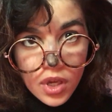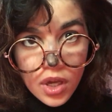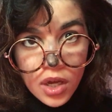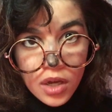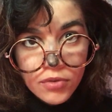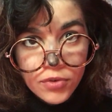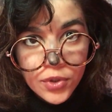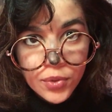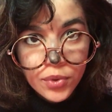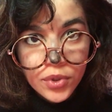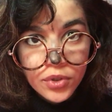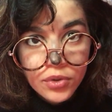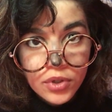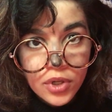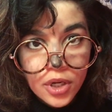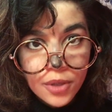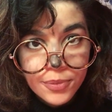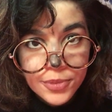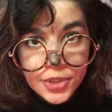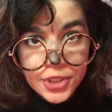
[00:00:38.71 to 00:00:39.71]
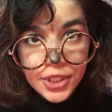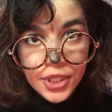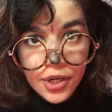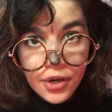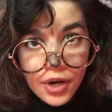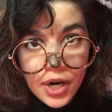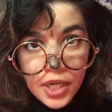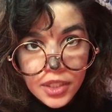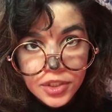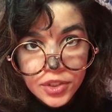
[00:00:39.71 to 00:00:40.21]
Everyone who comes
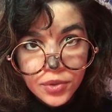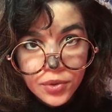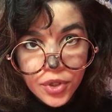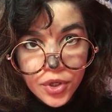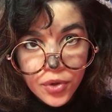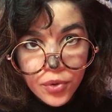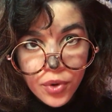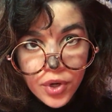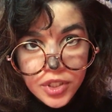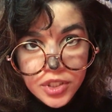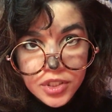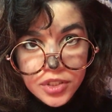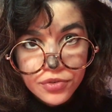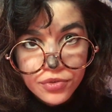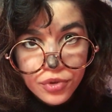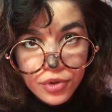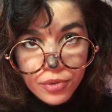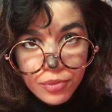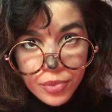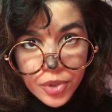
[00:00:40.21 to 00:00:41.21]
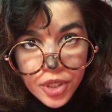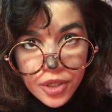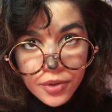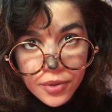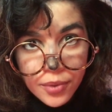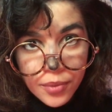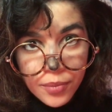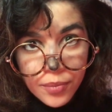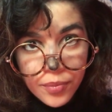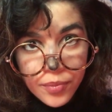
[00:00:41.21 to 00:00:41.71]
here has a request for me.
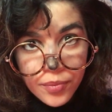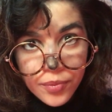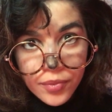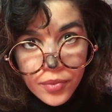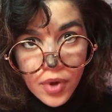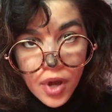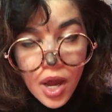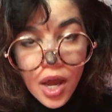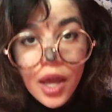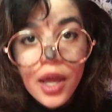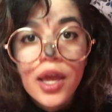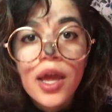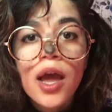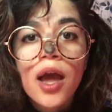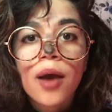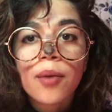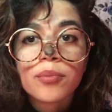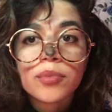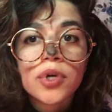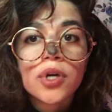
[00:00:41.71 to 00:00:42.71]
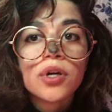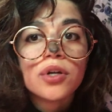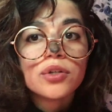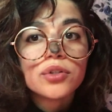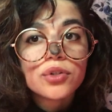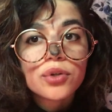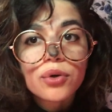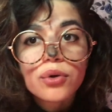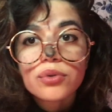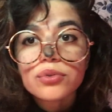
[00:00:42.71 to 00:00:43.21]
I am
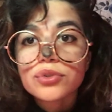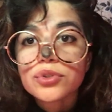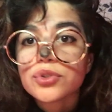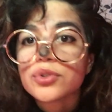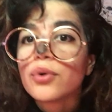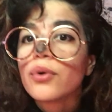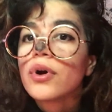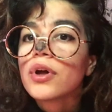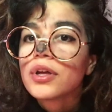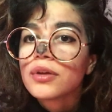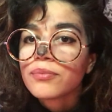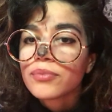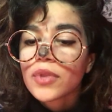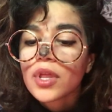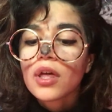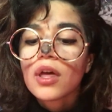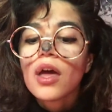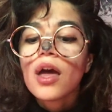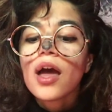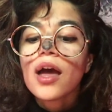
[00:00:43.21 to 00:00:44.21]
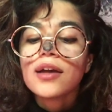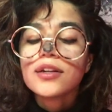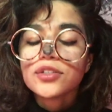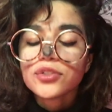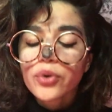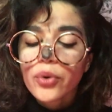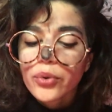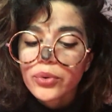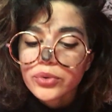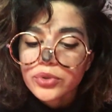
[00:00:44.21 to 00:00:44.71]
Tolstoy,
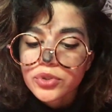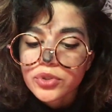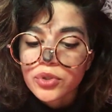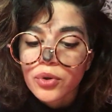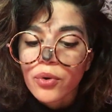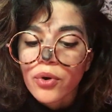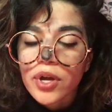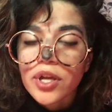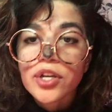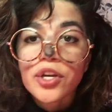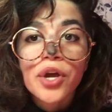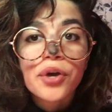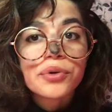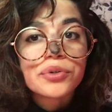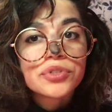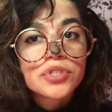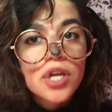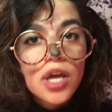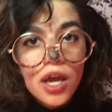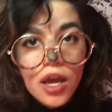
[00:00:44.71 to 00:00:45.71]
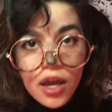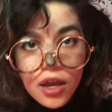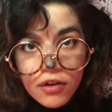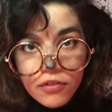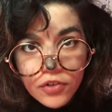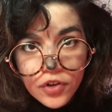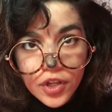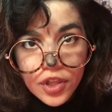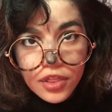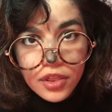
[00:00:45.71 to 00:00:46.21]
and Tolstoy knows
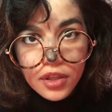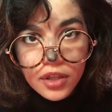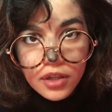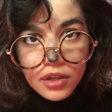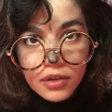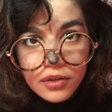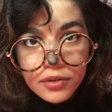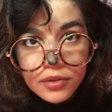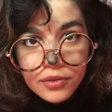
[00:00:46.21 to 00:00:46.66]
everything.